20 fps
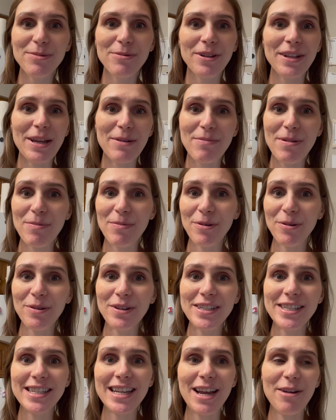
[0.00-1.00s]
but like, people will
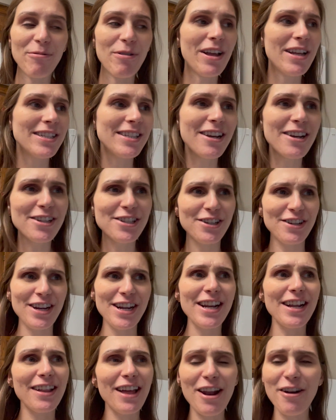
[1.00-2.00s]
say, well, as long as you're
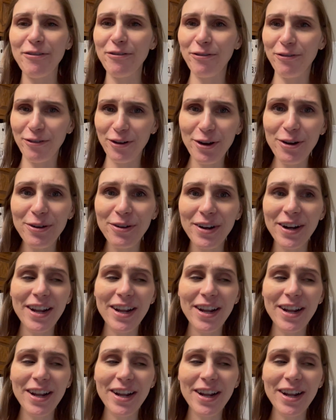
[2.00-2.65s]
eating a lot of fruit,